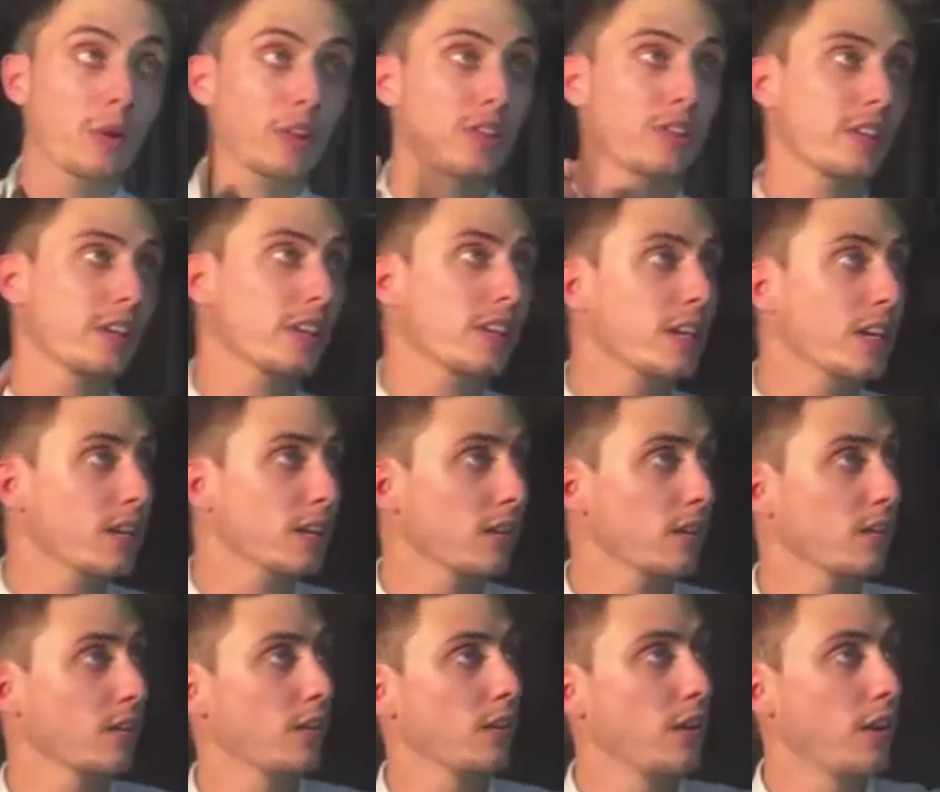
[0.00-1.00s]
we're thinking,
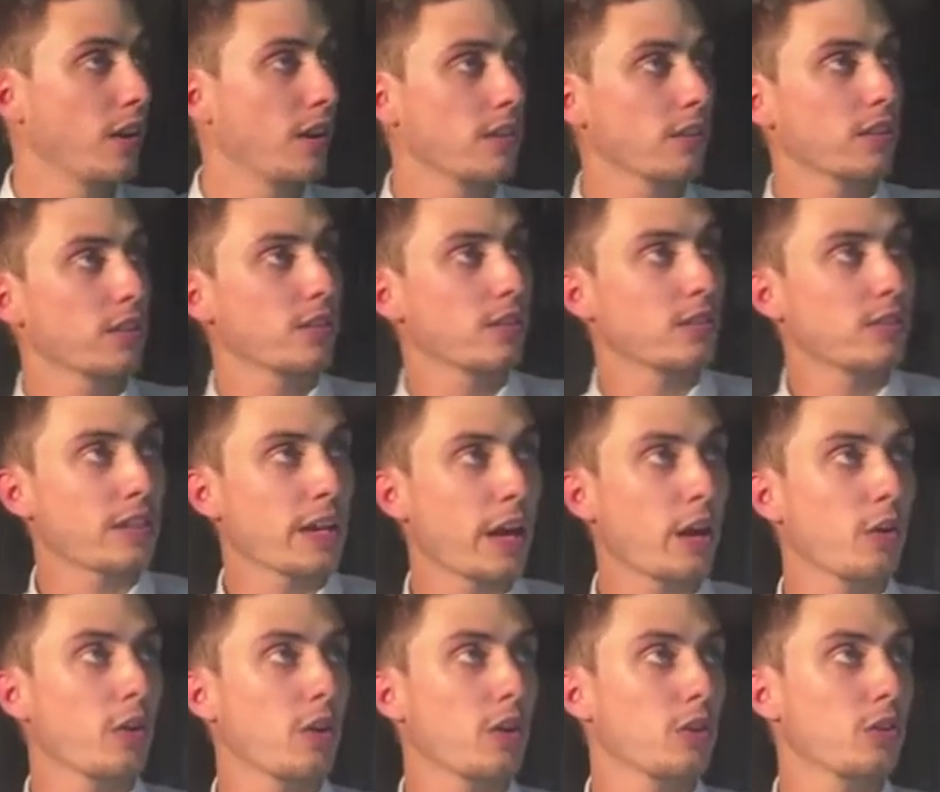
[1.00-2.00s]
this is
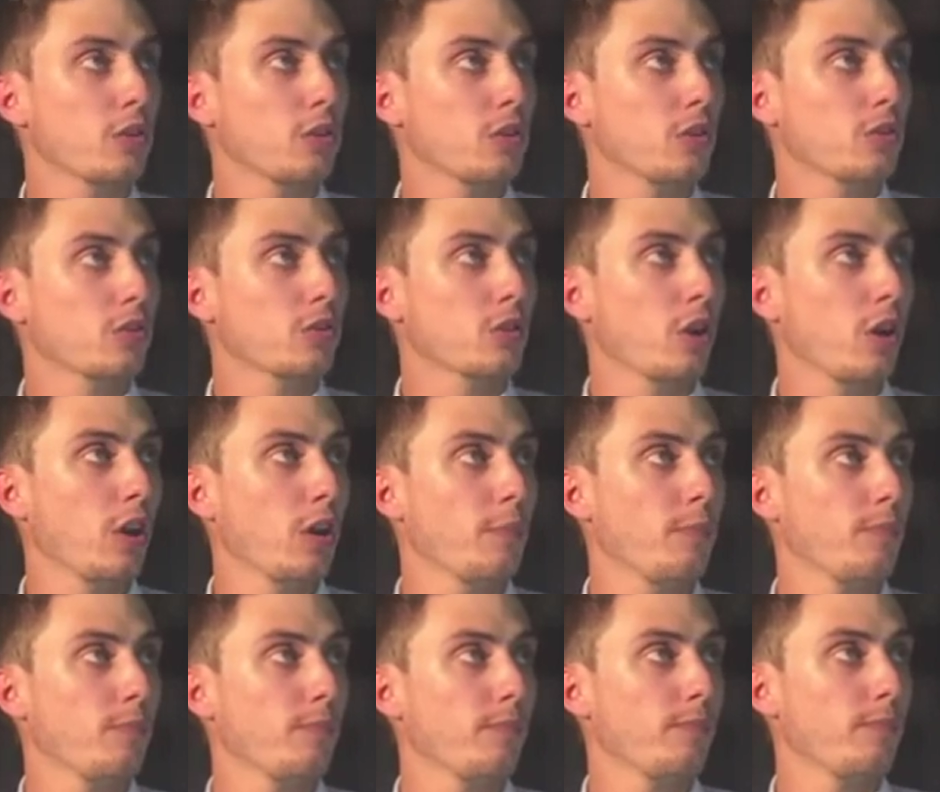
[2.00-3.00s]
our units column.